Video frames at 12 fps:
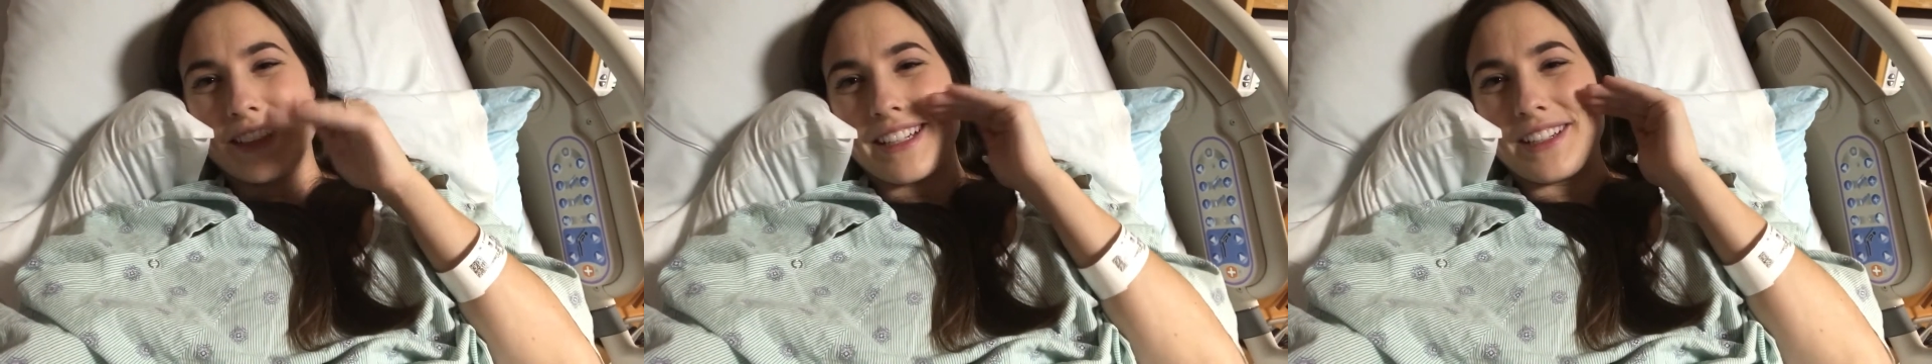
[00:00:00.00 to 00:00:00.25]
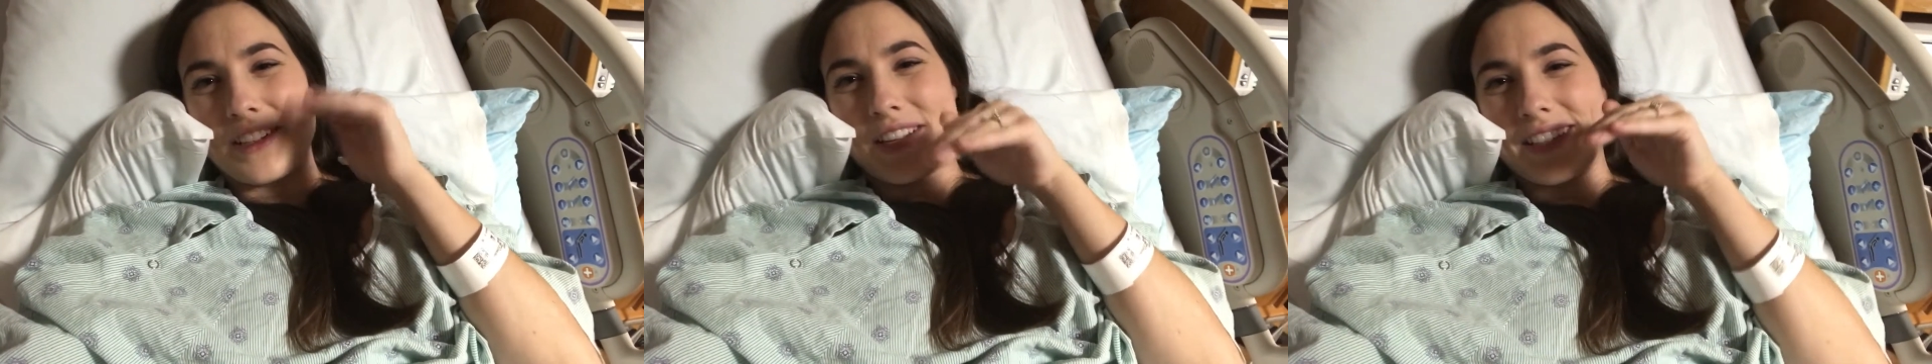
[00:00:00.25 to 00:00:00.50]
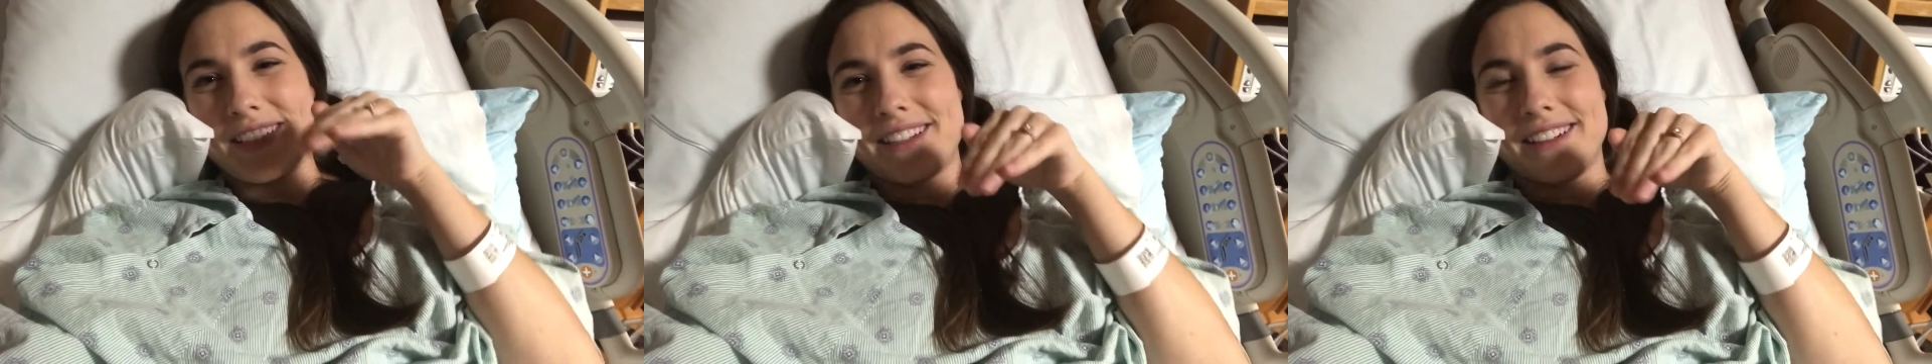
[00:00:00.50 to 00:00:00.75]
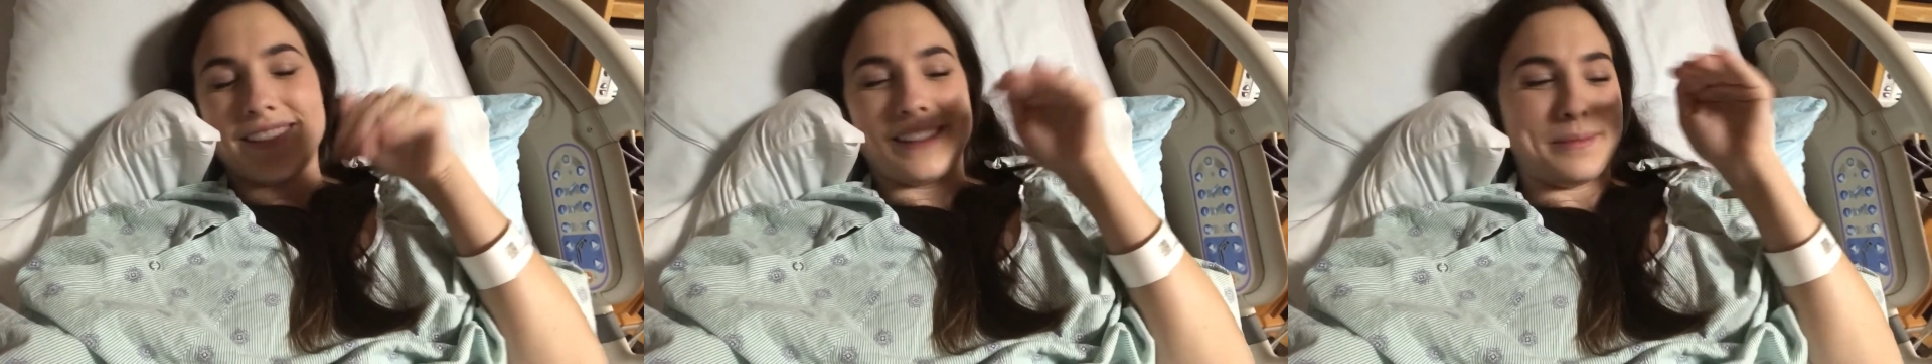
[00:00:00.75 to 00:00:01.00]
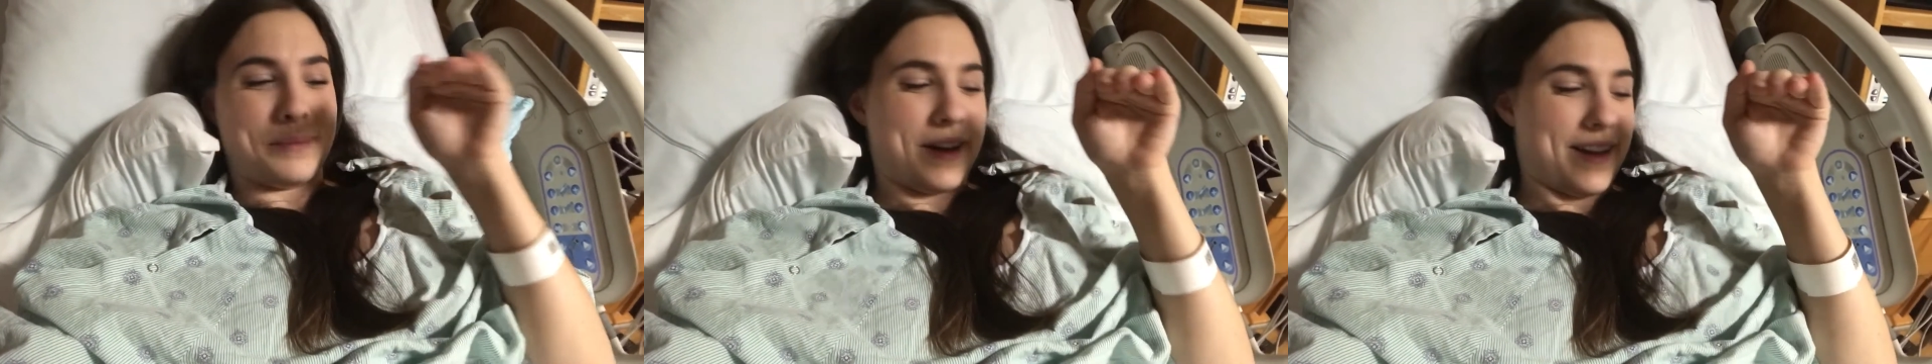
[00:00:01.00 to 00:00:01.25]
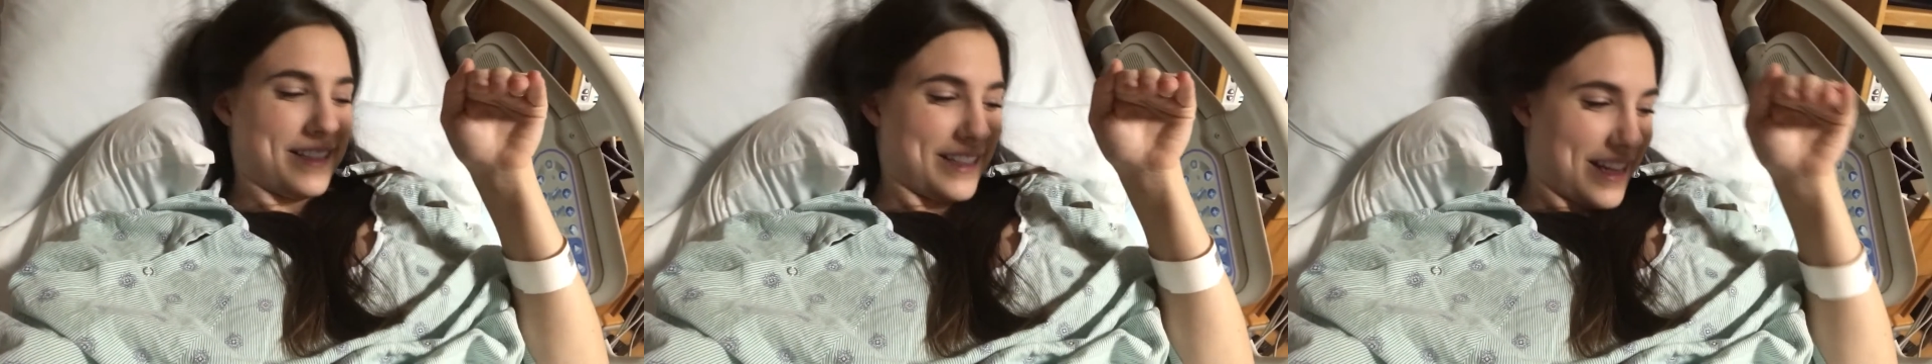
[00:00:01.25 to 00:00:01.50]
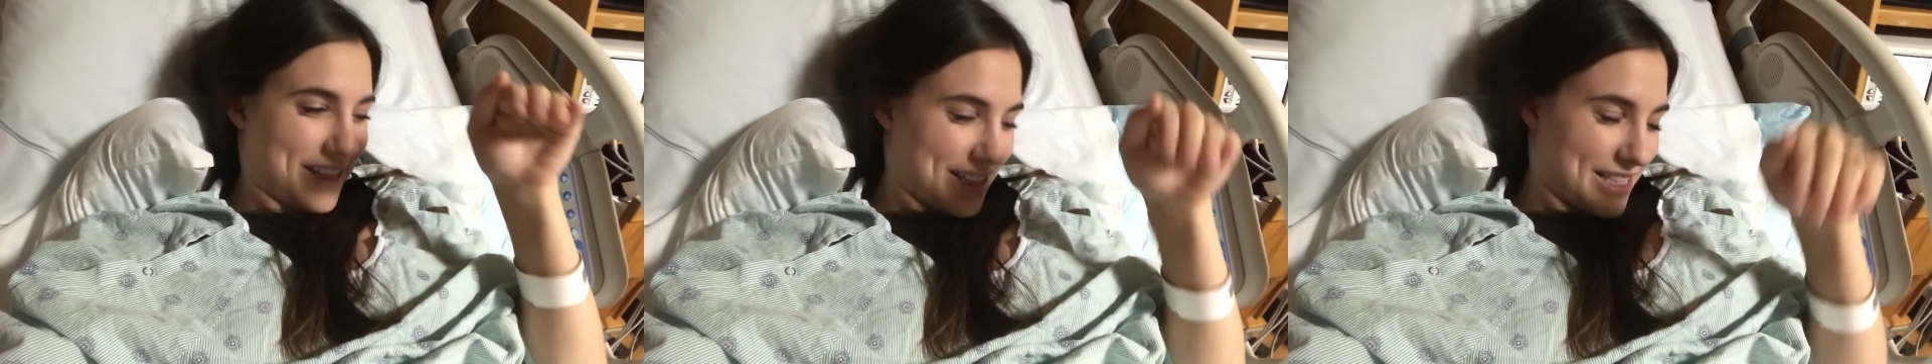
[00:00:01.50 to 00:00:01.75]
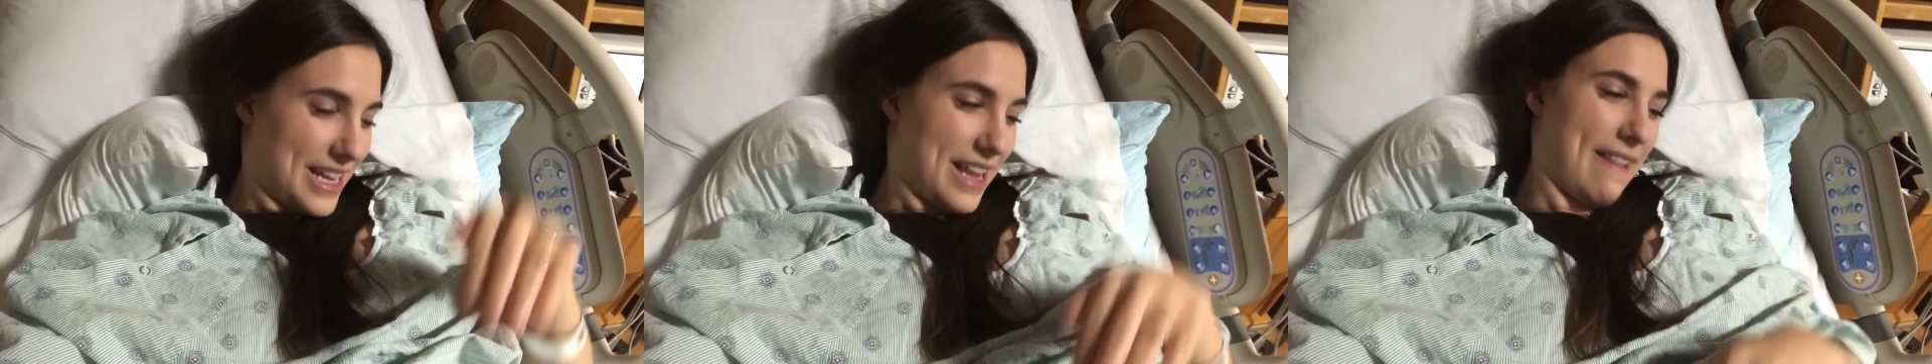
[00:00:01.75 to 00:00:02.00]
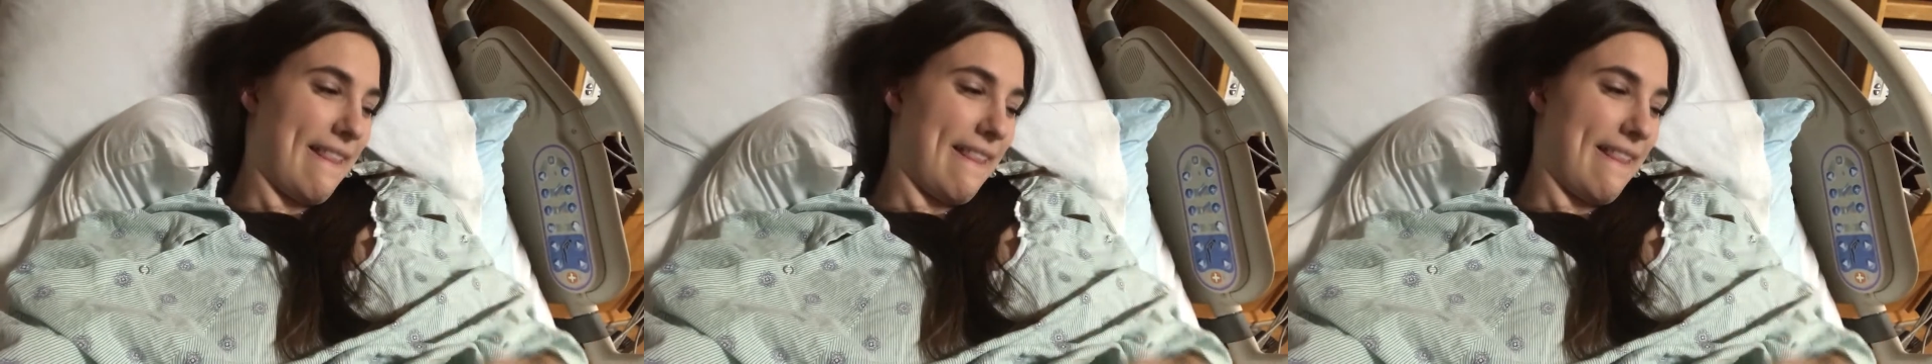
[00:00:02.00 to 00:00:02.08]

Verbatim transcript: They just started the process.